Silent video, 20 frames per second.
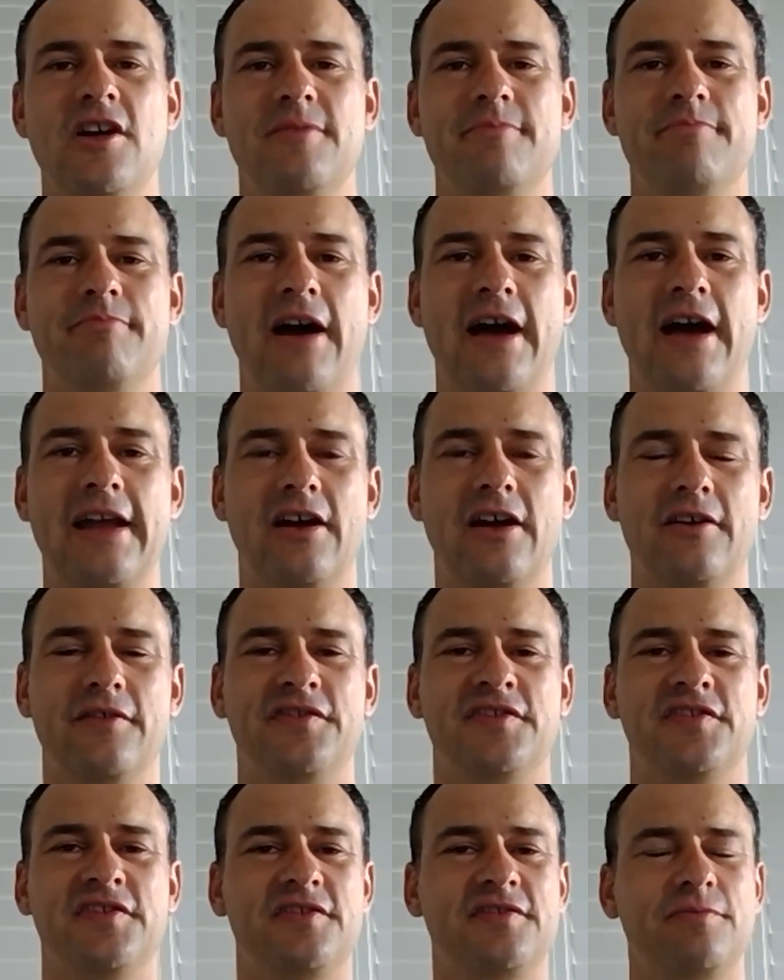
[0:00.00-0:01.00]
mate,
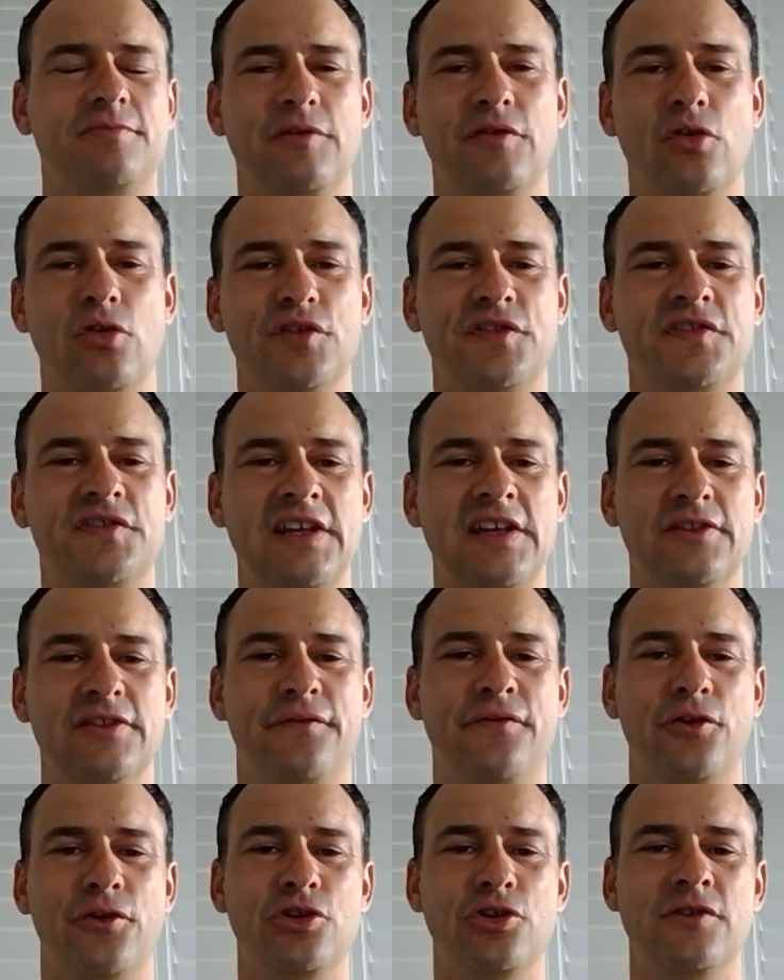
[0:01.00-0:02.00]
we've all seen the
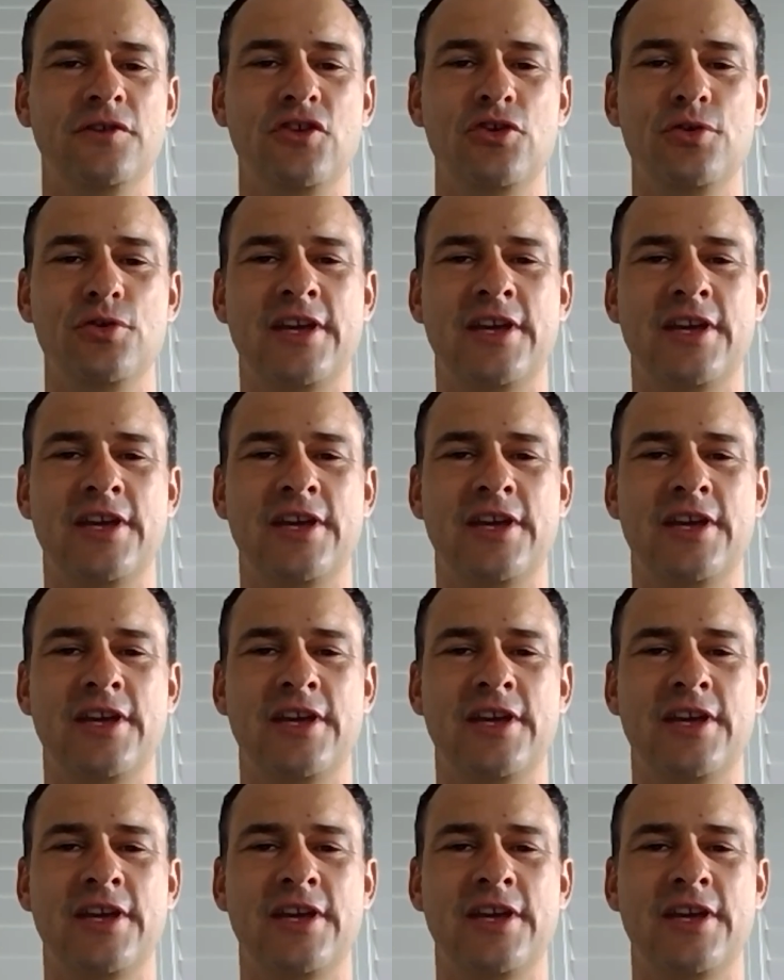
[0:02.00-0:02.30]
footage of you